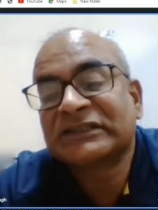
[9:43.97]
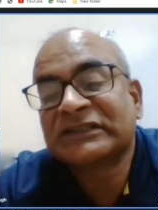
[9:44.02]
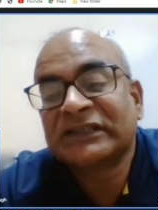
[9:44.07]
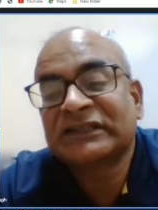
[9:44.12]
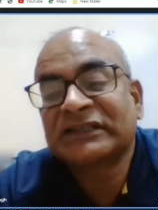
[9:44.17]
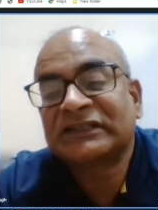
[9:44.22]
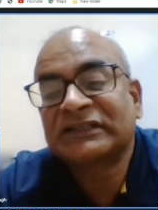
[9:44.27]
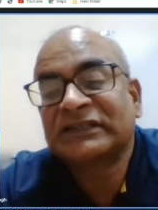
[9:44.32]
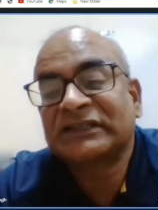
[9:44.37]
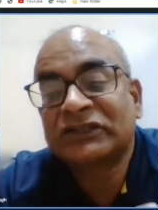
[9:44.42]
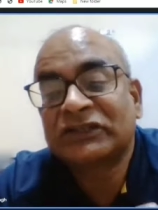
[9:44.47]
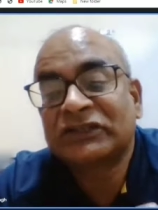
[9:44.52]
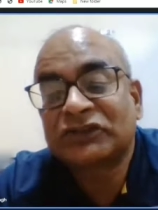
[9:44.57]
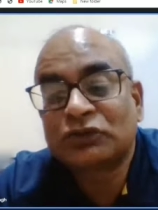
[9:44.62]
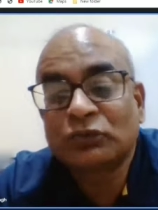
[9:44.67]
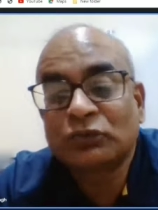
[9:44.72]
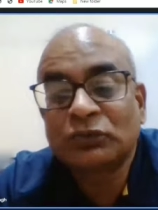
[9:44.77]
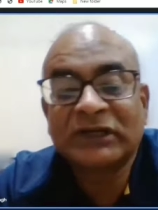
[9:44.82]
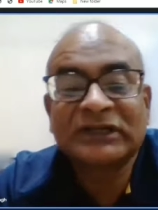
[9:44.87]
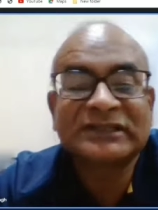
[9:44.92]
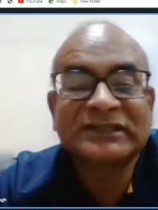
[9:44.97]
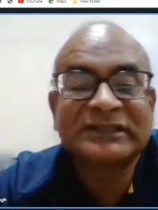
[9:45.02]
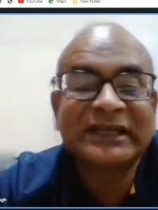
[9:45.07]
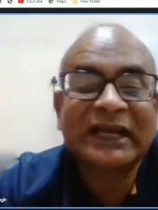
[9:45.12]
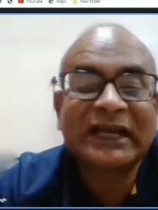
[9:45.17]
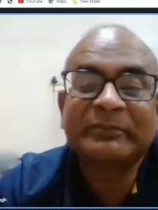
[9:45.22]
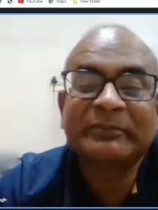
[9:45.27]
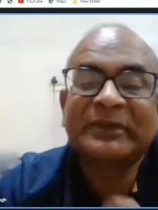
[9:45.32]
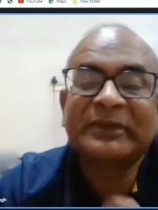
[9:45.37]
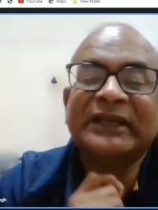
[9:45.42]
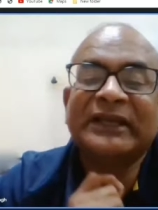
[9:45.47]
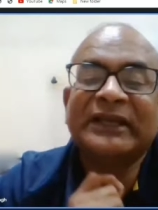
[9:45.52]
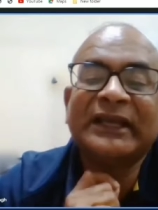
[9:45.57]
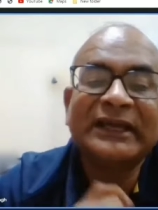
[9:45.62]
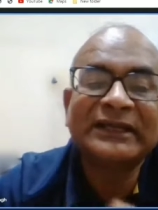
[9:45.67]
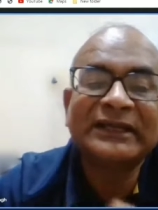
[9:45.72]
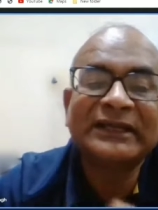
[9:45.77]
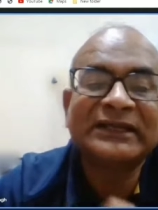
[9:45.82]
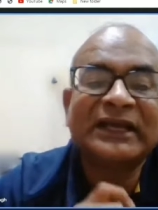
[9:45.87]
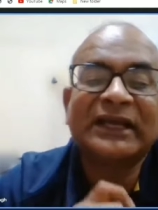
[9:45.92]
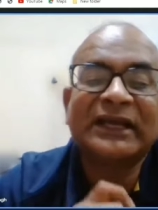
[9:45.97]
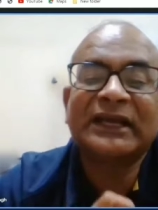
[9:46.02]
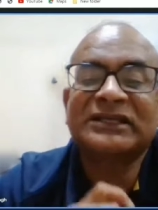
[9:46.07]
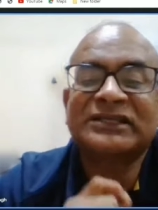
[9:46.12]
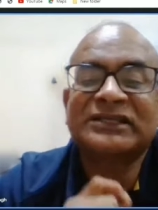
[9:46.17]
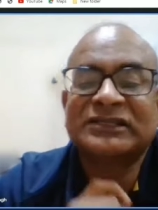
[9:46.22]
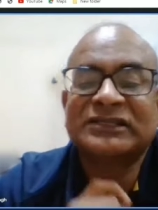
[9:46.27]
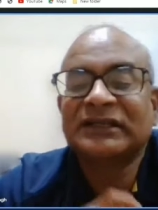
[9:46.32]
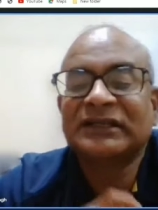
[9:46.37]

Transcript: 60 students can be engaged